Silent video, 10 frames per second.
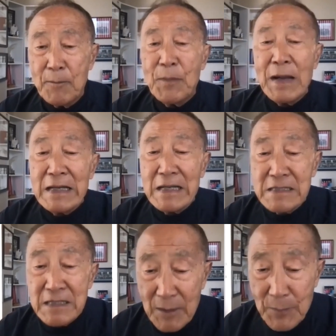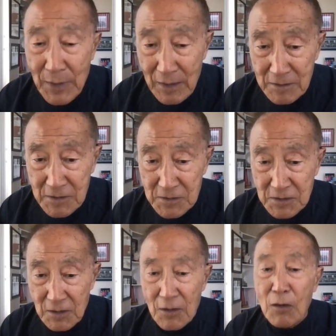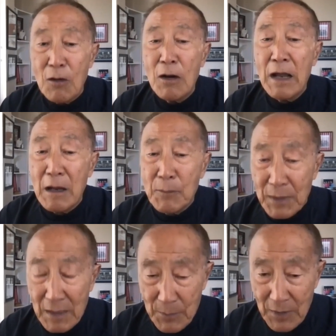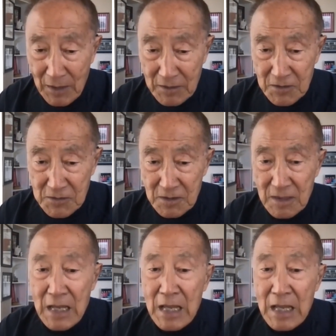punishing a politician or helping a politician.